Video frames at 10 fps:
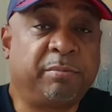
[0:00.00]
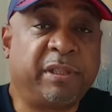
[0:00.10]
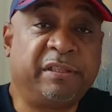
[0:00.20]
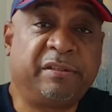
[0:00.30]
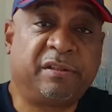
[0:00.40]

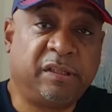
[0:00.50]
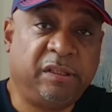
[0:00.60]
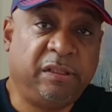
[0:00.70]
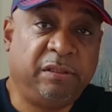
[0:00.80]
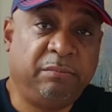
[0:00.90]
may
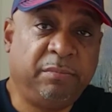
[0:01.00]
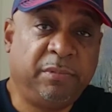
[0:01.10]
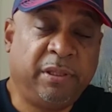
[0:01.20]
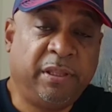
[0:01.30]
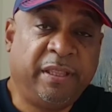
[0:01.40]
seem,
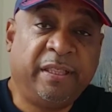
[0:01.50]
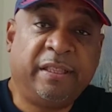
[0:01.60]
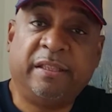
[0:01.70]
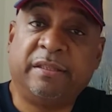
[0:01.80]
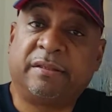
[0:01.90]

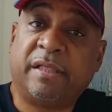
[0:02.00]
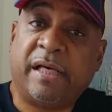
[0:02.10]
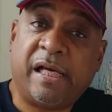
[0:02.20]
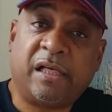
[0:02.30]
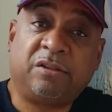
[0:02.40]
it's
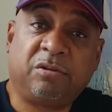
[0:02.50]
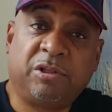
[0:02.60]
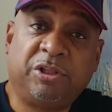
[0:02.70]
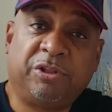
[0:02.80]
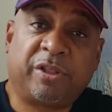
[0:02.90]
actually
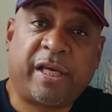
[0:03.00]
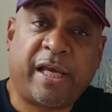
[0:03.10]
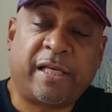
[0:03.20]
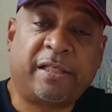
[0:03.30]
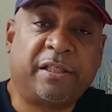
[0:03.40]
your
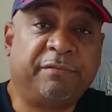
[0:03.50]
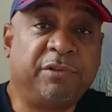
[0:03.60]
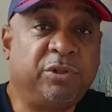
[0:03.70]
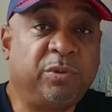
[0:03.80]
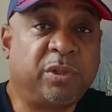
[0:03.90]
cat
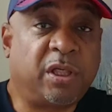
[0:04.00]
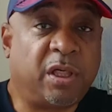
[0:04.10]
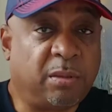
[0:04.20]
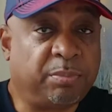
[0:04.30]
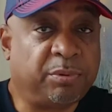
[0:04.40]
giving you a
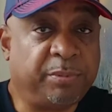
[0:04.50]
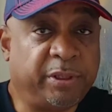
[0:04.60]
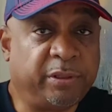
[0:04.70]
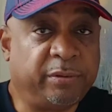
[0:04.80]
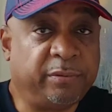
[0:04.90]
compliment.